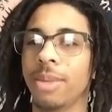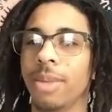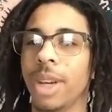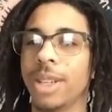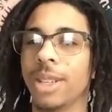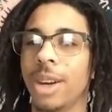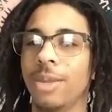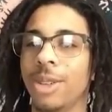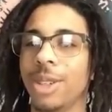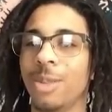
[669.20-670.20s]
instead
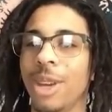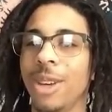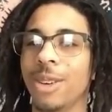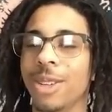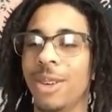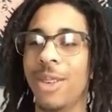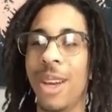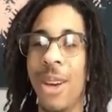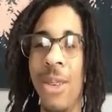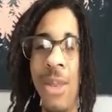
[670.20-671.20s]
of just beating yourself down.